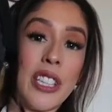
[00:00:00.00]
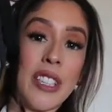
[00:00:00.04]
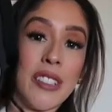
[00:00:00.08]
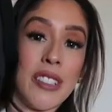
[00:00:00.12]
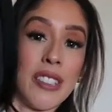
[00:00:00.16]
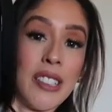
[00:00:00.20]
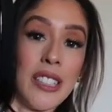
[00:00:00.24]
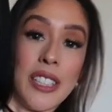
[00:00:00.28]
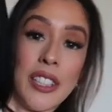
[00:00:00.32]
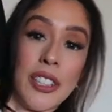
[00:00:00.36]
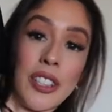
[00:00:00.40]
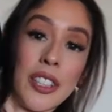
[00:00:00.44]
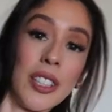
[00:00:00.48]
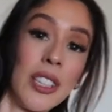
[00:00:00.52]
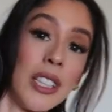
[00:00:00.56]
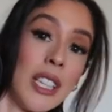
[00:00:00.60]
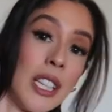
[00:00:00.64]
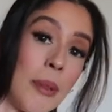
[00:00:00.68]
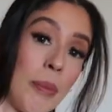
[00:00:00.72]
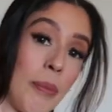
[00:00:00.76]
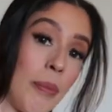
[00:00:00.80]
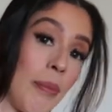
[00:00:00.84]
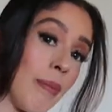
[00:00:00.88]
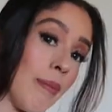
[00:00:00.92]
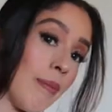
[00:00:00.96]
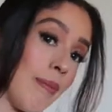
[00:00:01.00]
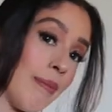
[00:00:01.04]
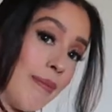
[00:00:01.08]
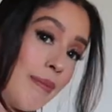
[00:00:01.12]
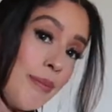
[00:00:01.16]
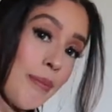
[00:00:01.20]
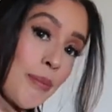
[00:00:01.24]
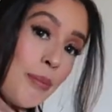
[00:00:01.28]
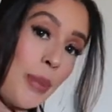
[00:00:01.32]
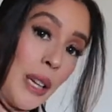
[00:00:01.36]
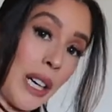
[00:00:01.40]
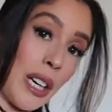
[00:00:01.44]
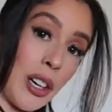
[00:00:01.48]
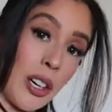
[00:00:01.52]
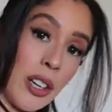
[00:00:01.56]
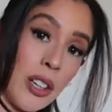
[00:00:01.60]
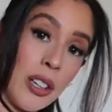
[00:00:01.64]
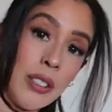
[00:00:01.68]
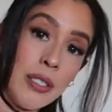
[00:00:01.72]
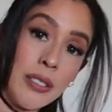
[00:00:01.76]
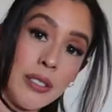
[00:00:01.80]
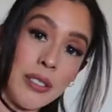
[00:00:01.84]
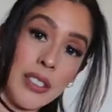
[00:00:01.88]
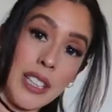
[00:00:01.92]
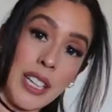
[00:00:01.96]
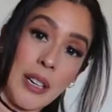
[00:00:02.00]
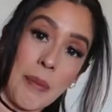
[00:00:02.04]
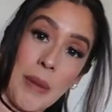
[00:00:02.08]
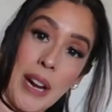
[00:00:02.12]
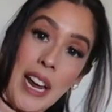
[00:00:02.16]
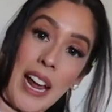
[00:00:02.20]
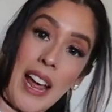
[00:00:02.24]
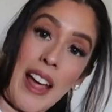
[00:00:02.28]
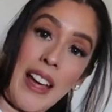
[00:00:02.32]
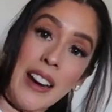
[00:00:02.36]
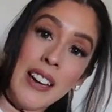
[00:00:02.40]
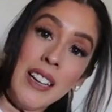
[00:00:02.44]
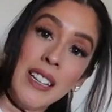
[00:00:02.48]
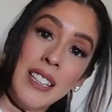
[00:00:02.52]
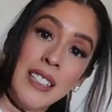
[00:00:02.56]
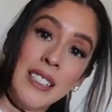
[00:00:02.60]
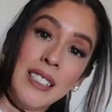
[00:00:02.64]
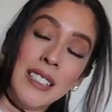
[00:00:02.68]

is literally bigger than my head.